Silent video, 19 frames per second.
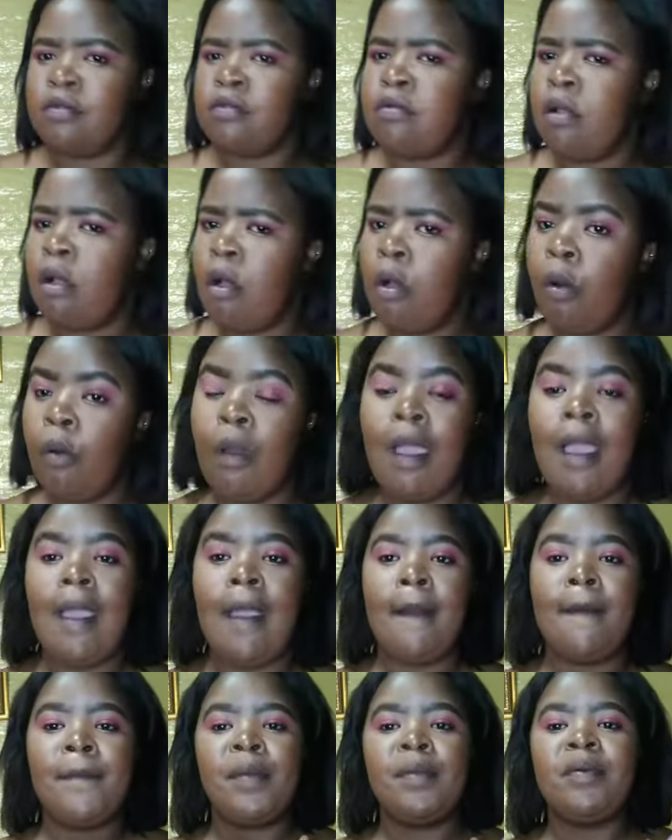No,
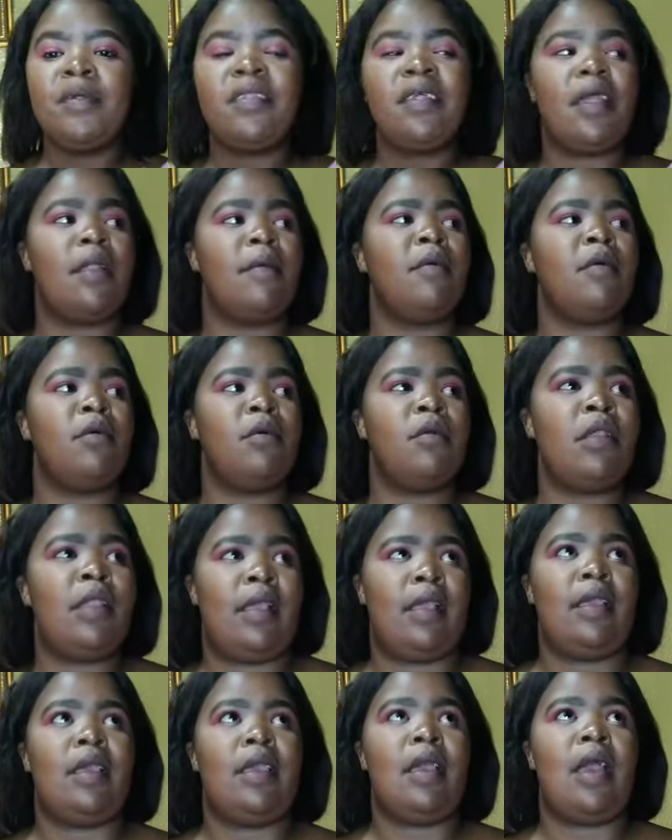people that are
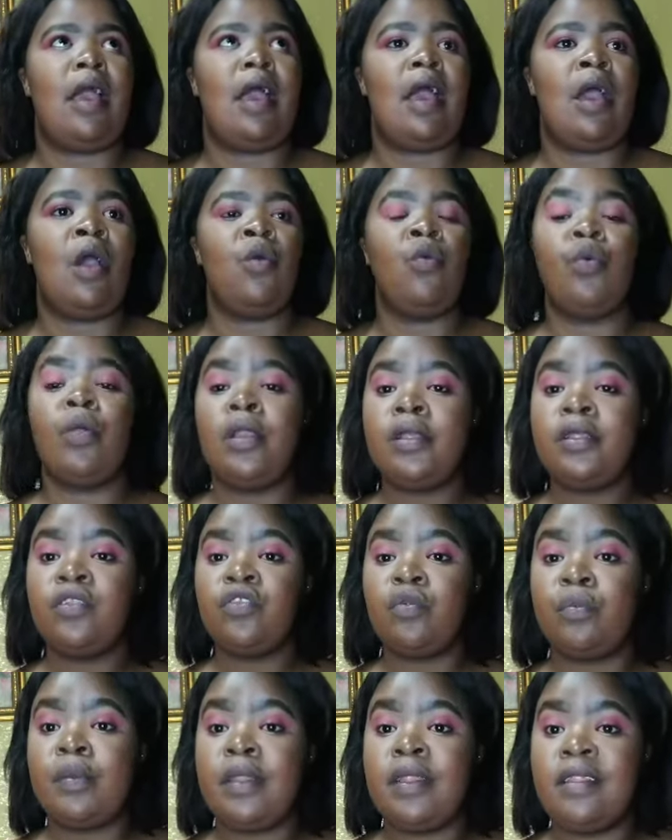like are willing
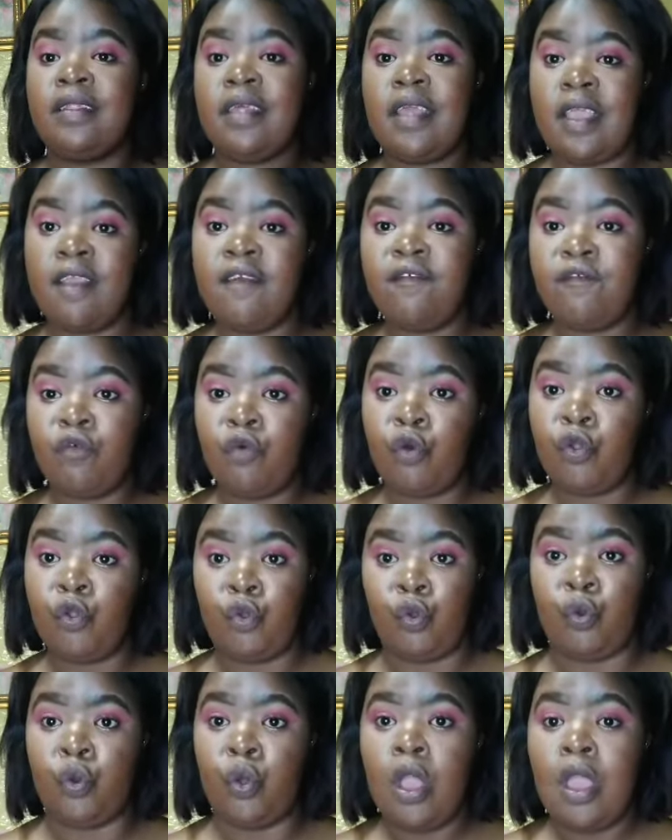to be there for
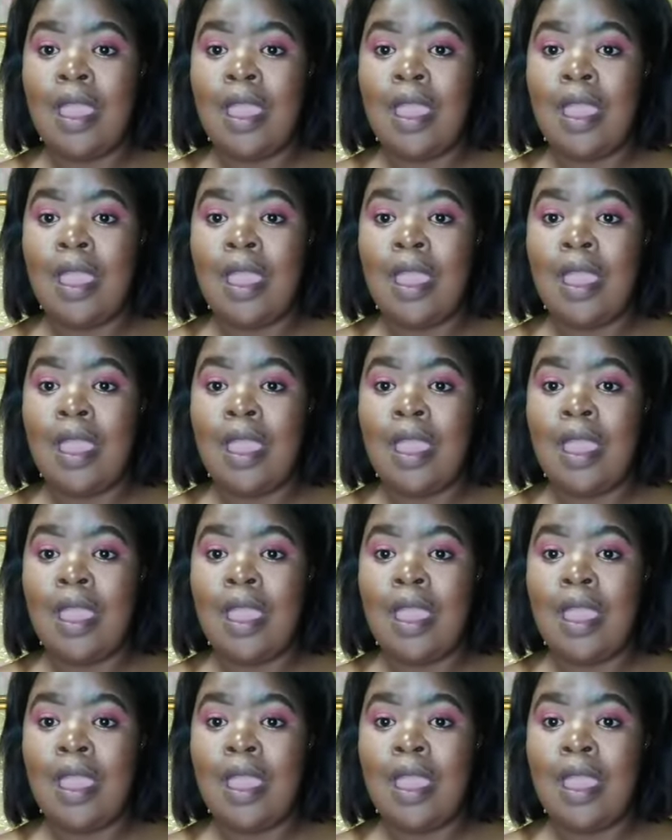you